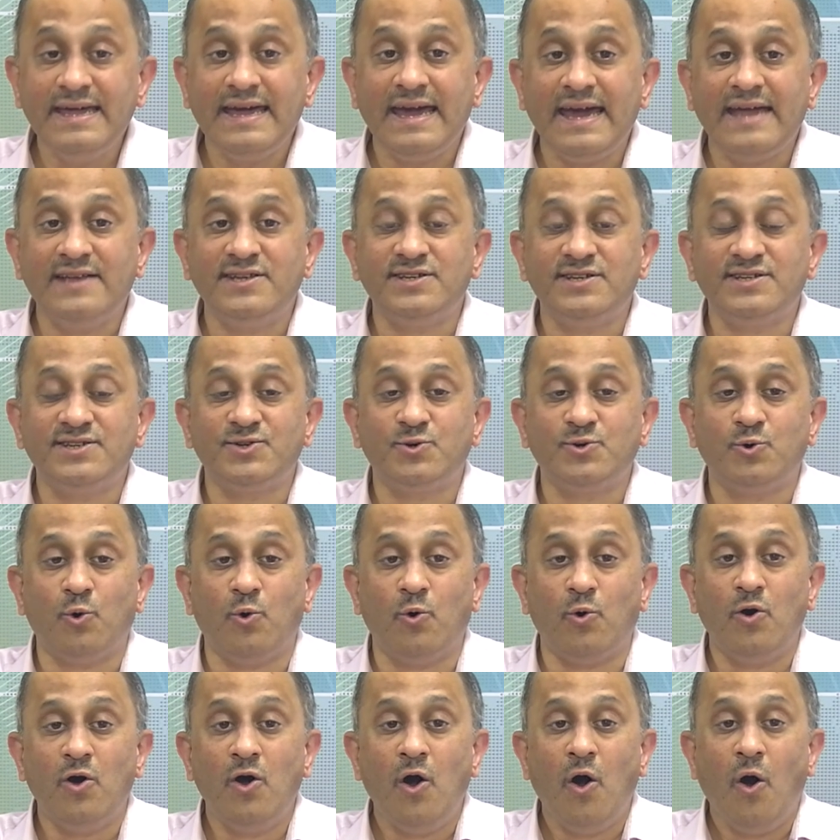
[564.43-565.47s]
edges go,
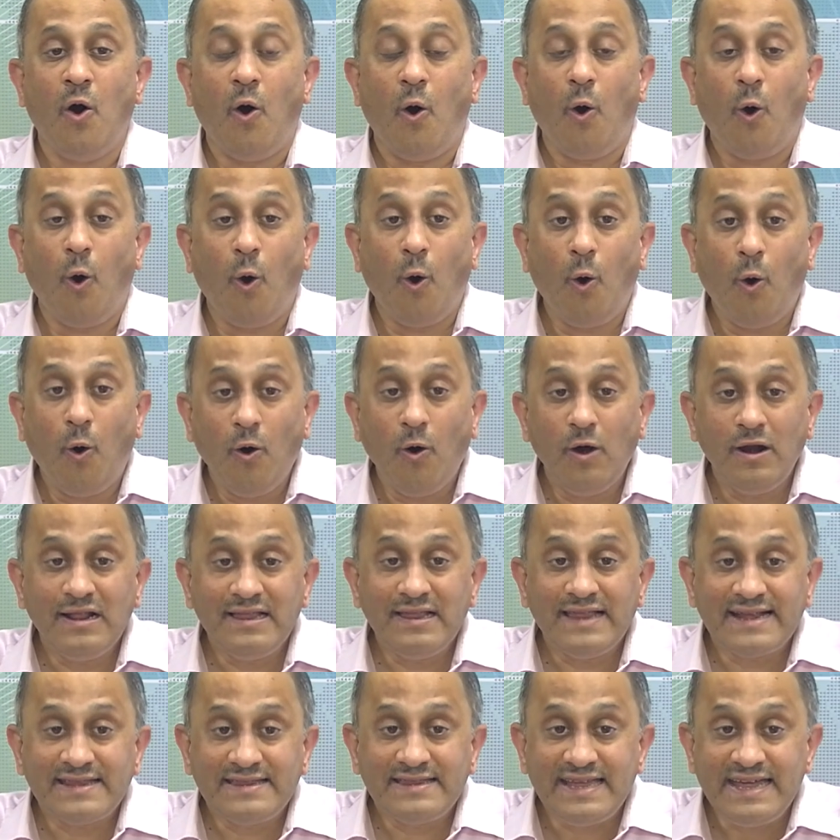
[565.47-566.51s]
all
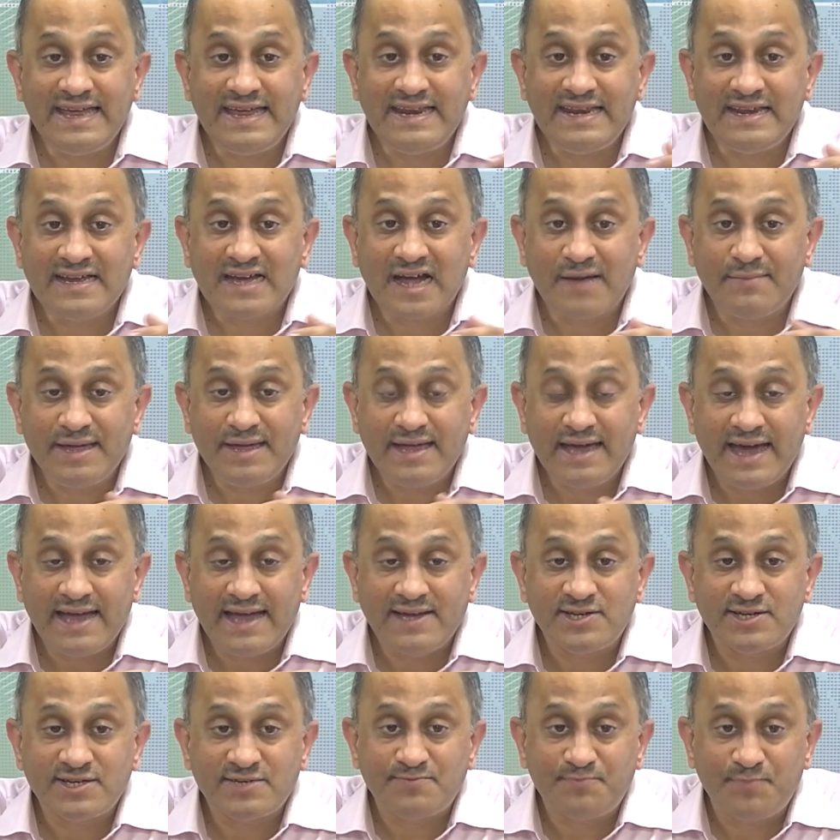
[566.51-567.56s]
that the incoming
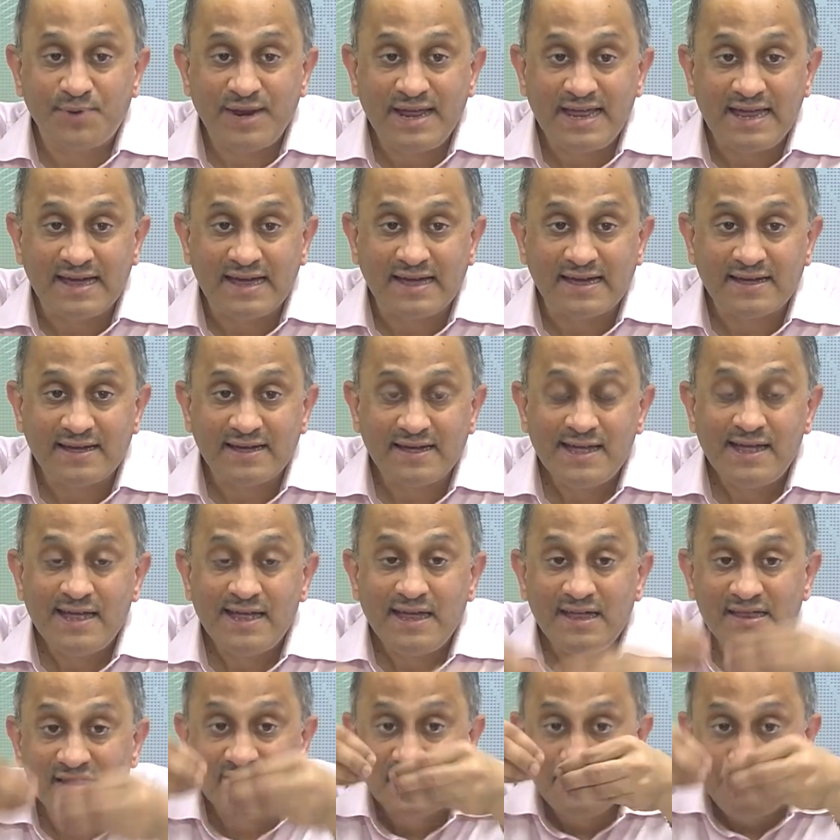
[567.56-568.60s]
edges bring
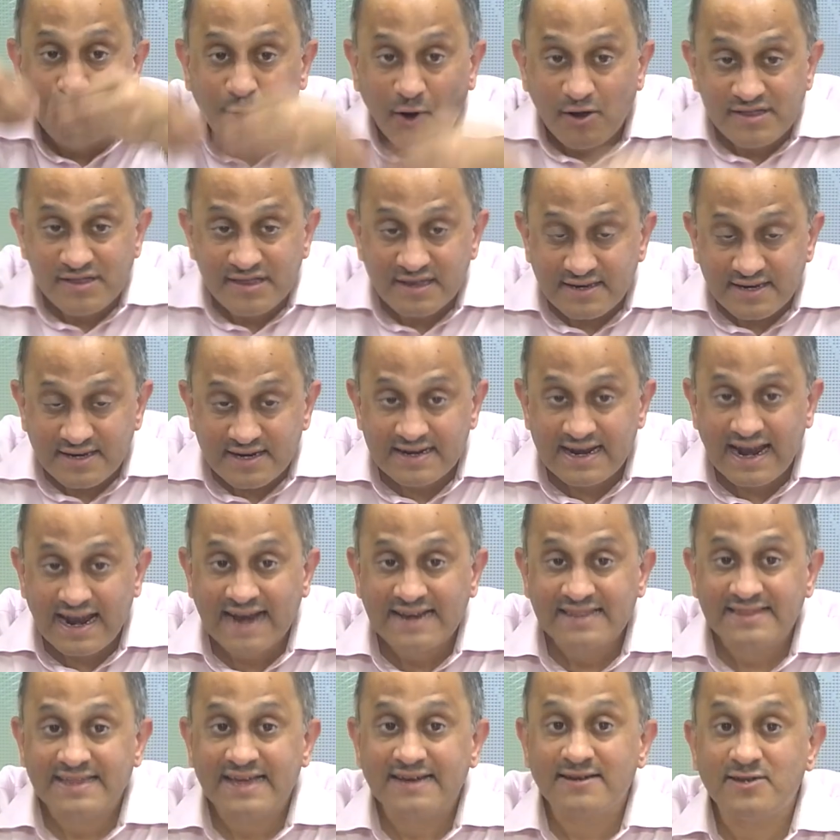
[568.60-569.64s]
is deposited
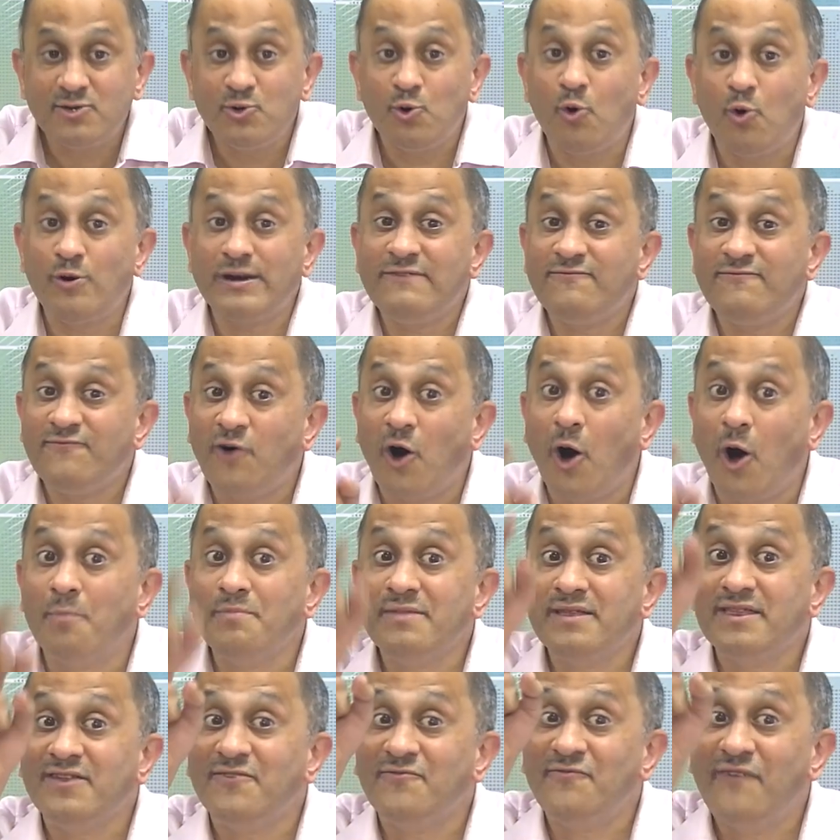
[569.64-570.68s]
at that node and
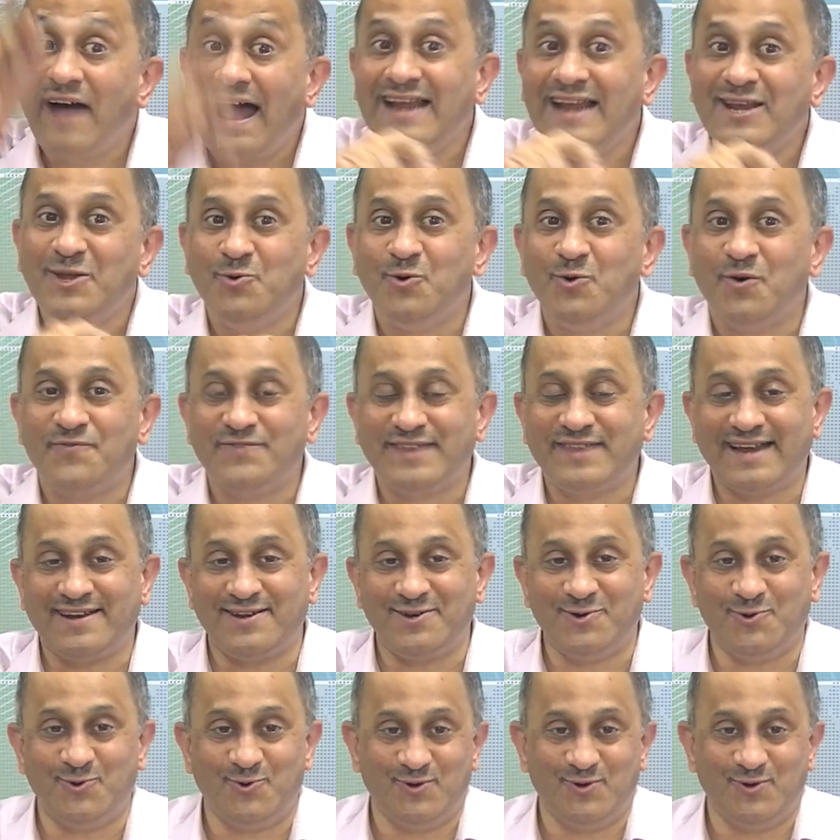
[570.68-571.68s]
forms the value of that node.